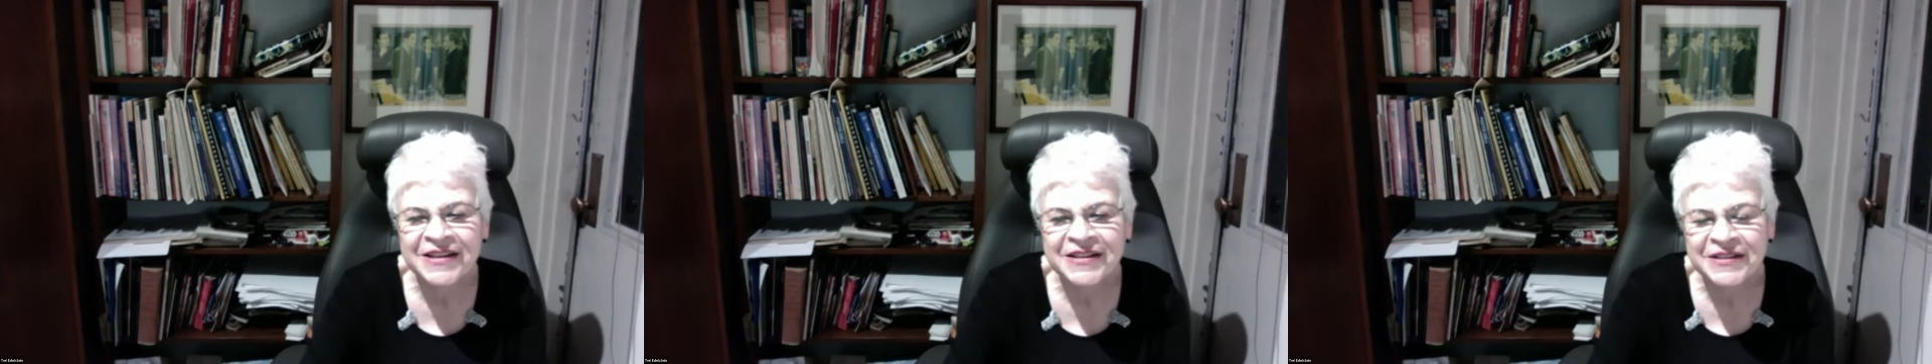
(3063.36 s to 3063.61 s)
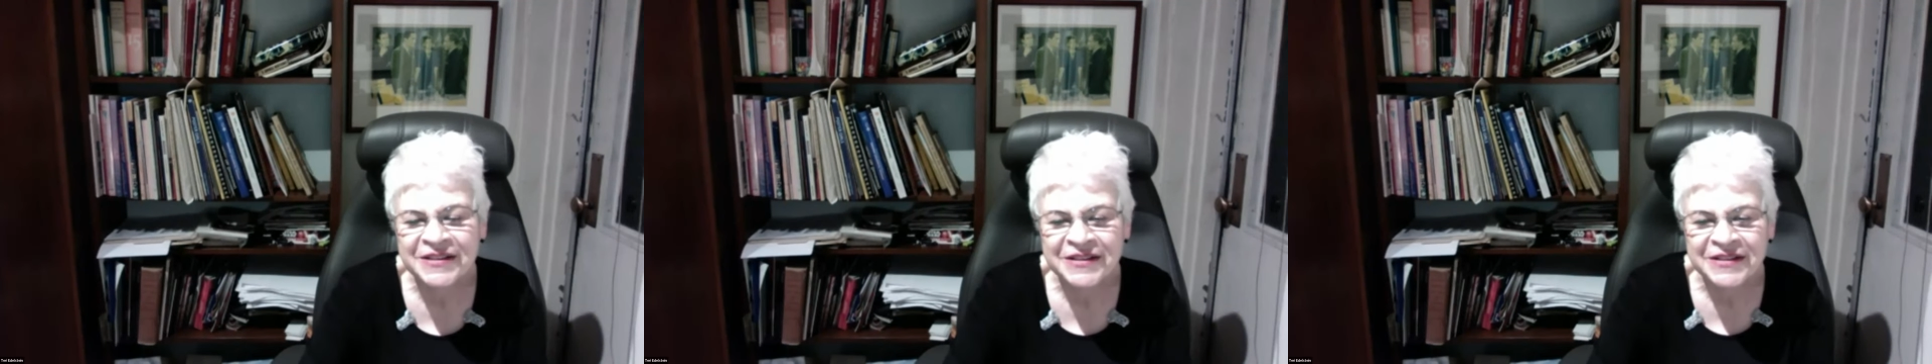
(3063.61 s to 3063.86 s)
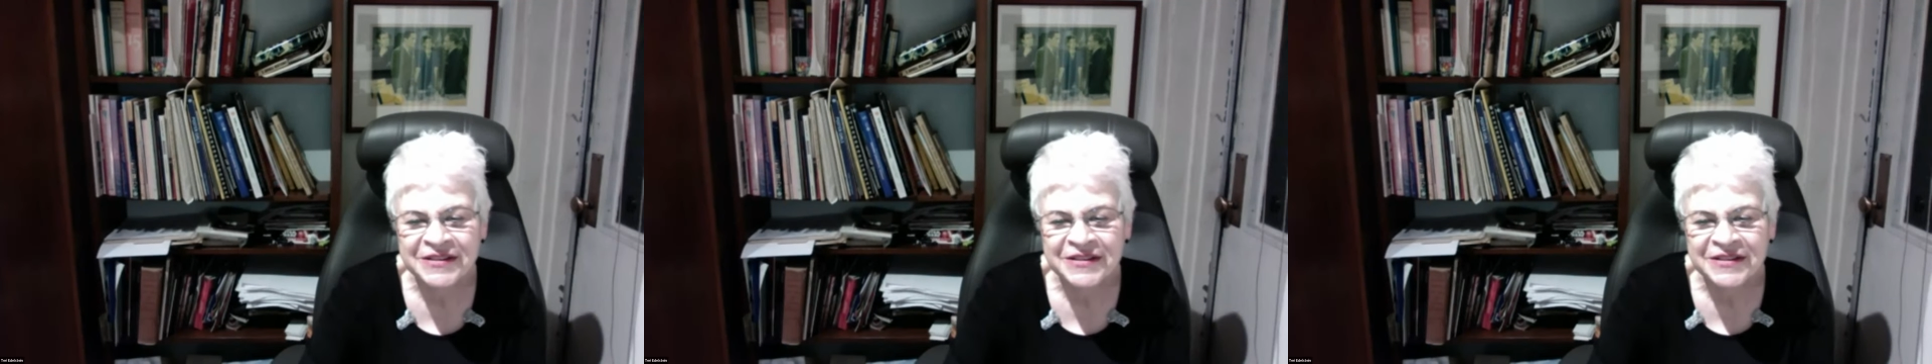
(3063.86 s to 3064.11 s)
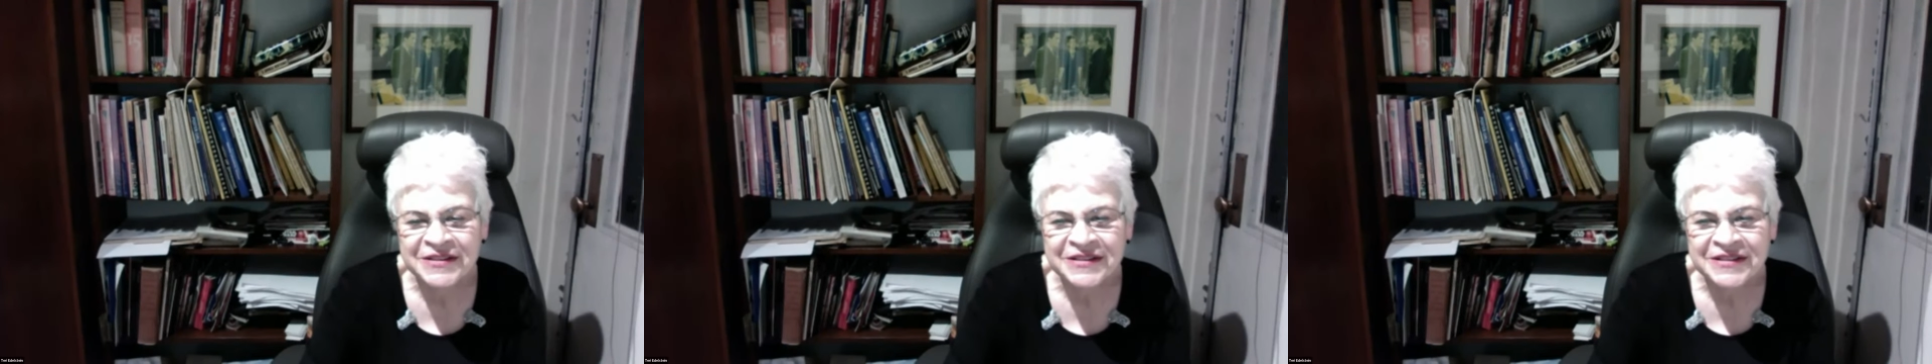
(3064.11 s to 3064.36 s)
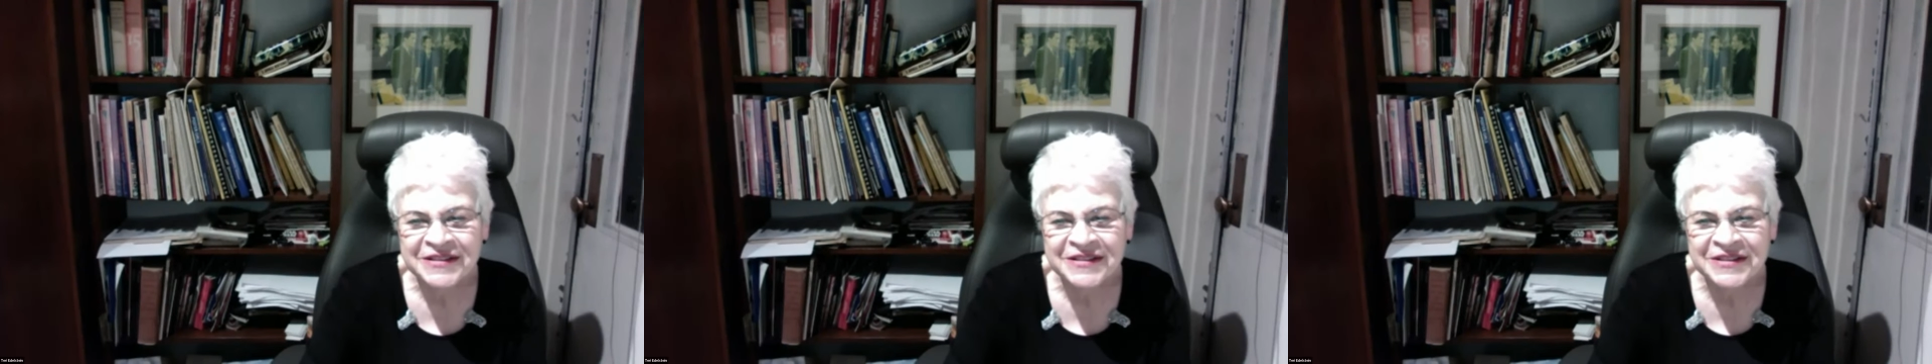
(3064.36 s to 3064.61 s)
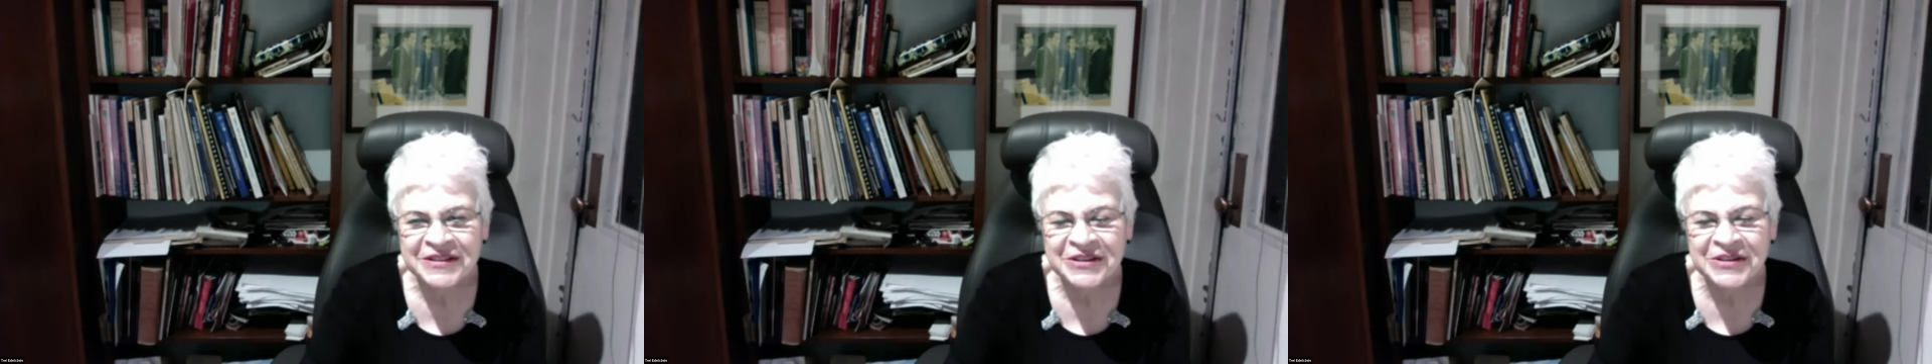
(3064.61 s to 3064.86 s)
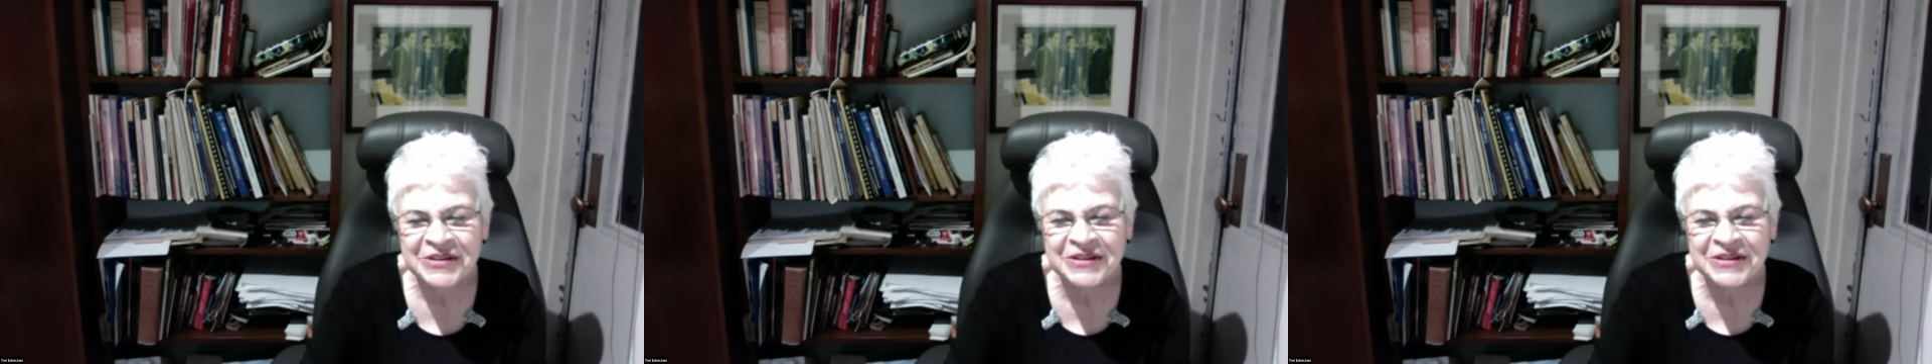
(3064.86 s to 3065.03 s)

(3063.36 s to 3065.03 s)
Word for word: all did too. And